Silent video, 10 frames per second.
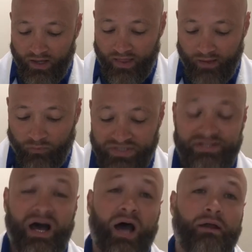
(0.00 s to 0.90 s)
It was
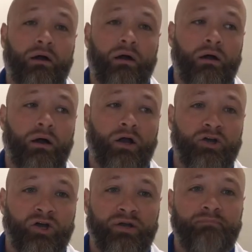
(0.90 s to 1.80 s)
not a
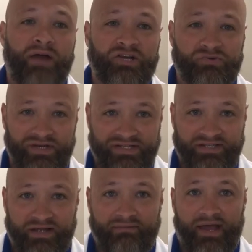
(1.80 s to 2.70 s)
good measuring
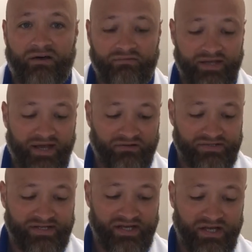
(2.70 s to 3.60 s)
stick, the L D L
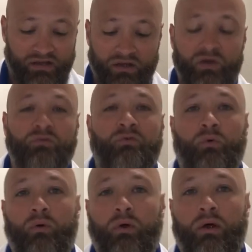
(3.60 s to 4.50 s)
C,
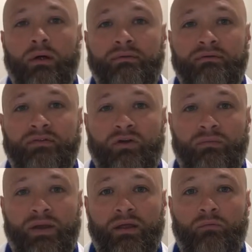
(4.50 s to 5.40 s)
for
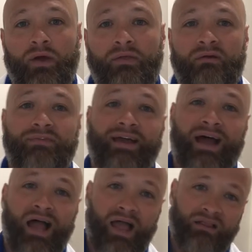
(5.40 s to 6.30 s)
determining whether if
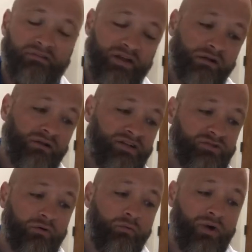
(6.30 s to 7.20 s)
that elevated
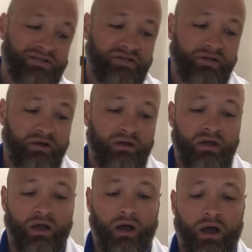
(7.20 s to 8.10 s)
cholesterol was going to
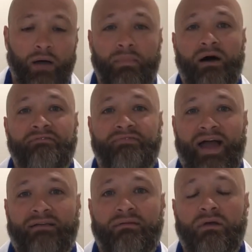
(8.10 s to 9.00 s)
um,
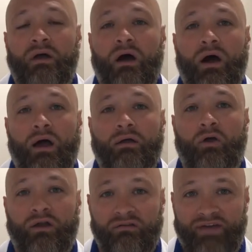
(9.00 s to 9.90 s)
affect uh,
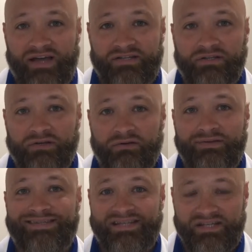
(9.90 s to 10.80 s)
cardiovascular
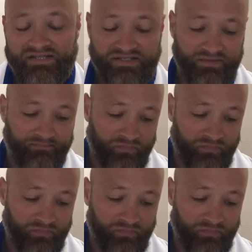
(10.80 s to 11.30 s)
disease.